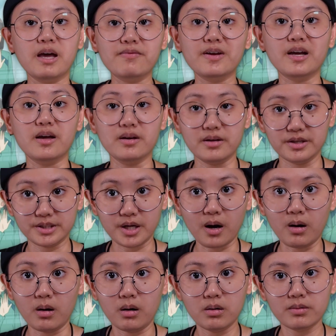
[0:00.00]
giving it his
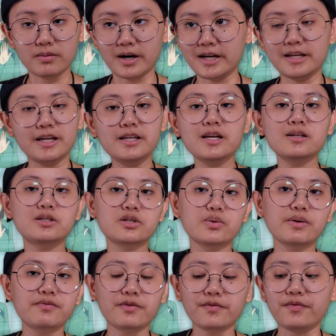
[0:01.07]
all, right? He didn't do
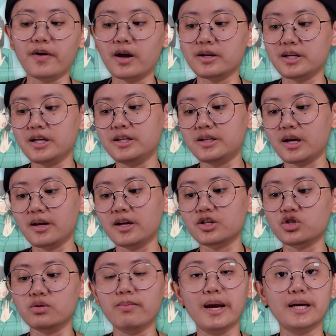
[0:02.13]
it for fun, he did
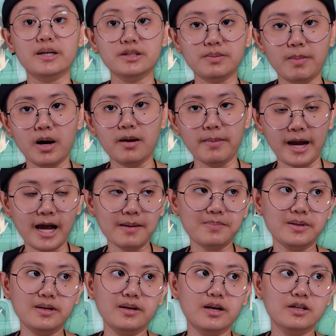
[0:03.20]
it to make his mom
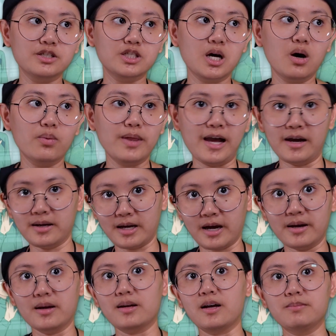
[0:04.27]
happy. And so that
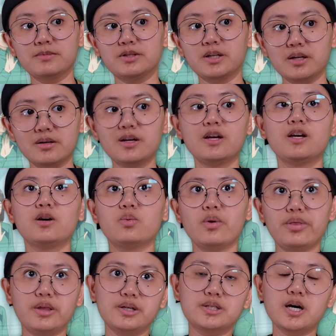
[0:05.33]
kind of comes in
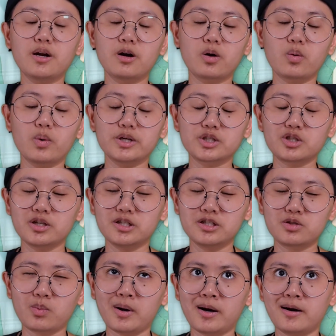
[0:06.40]
with these other
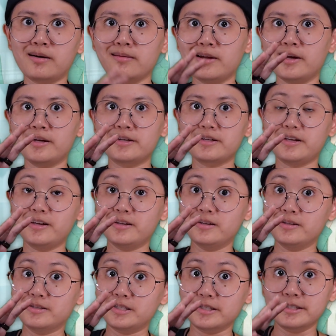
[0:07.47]
questions where, like,
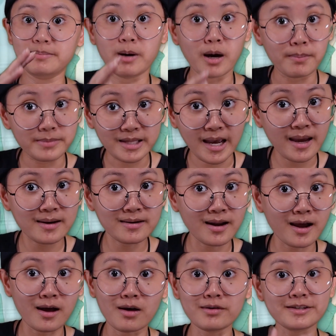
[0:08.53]
is his mom dead
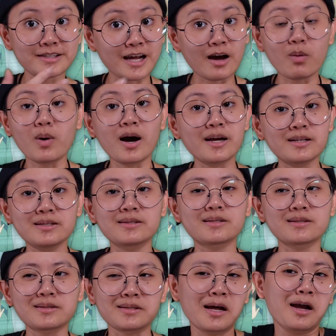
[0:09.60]
now? Is that why he's
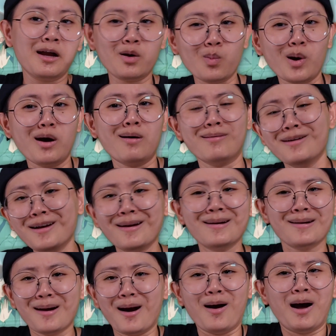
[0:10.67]
just like, well,
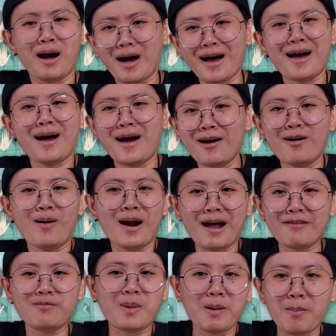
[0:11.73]
you know, I don't
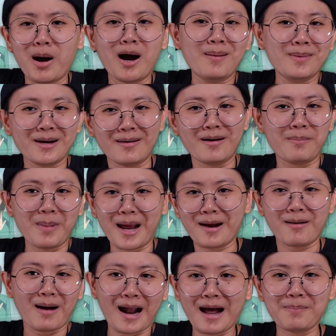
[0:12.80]
have my mom here to make
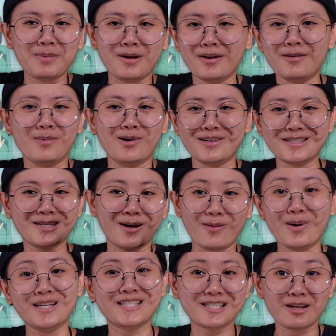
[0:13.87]
her happy anymore, so
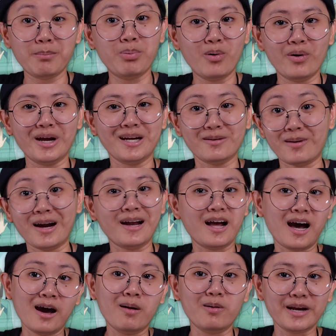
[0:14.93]
what's the point, right?
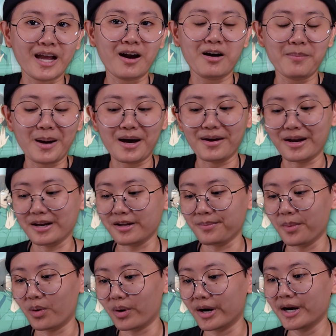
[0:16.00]
I don't care about it
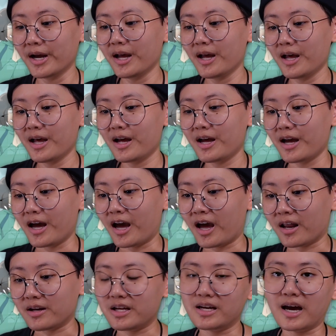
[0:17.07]
anymore.
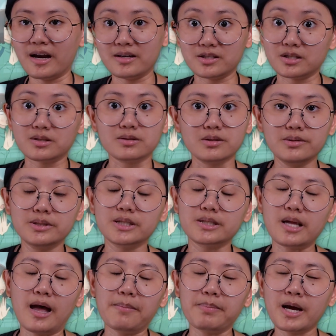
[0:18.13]
And he kind of just loses
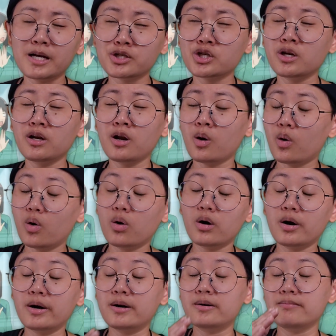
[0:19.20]
that passion,
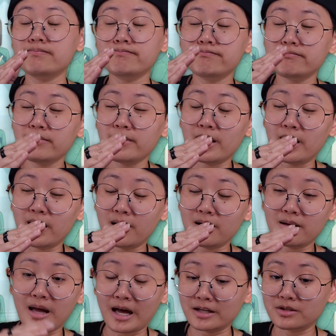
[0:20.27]
or
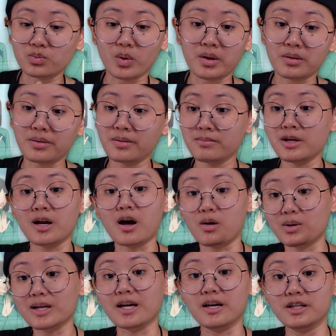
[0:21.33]
as with, you
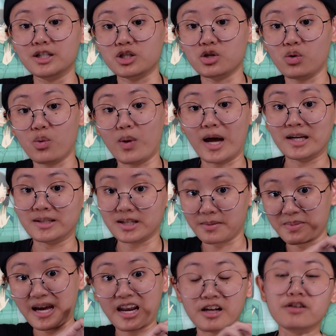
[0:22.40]
know, kids who end
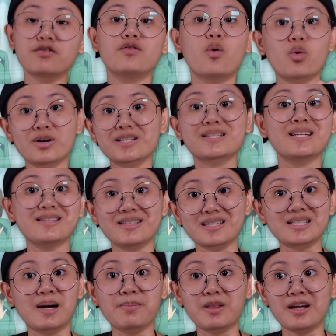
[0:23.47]
up getting forced into
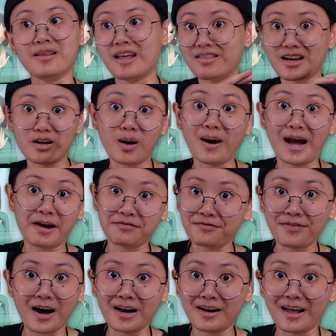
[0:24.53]
something that they don't have
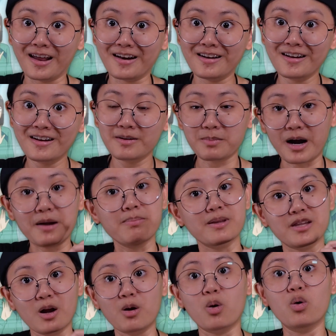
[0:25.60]
fun in, right?
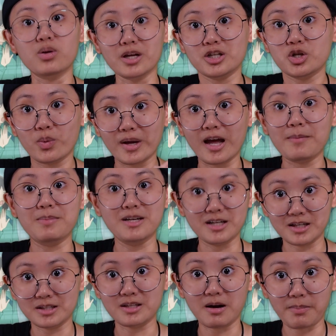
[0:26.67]
But they're only doing it
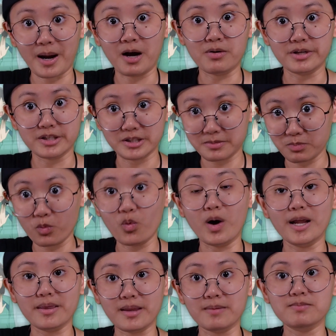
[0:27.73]
because their parents
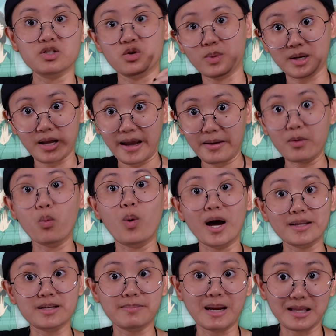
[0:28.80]
want them to, and they
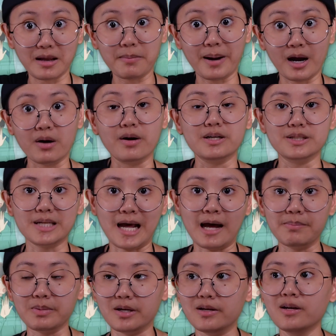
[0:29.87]
want to make their parents
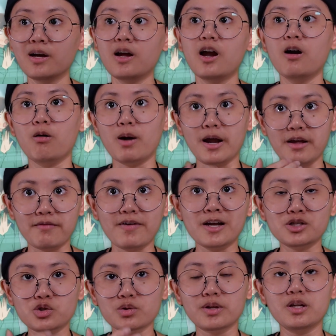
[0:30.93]
happy, right?
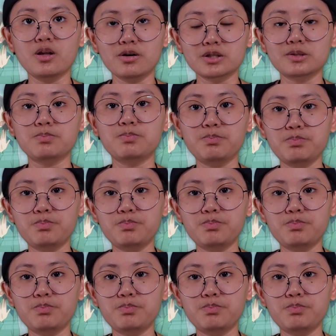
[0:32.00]
Eventually, those